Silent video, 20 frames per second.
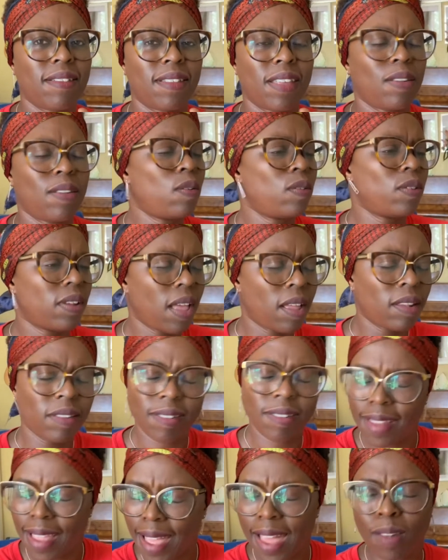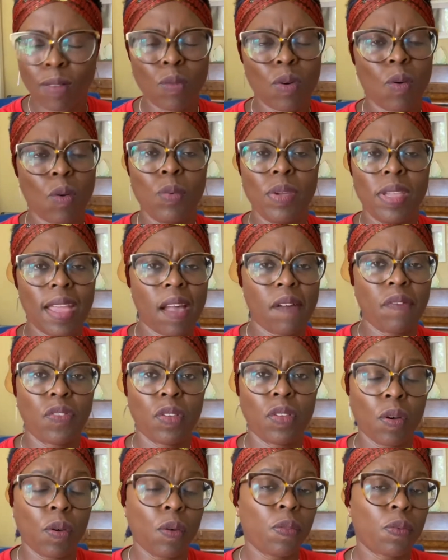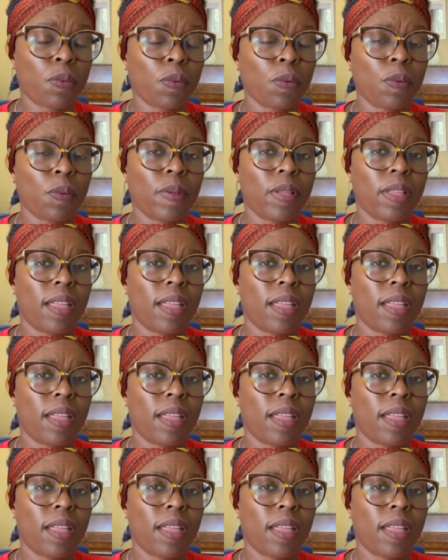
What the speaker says: They don't understand what we have to go through.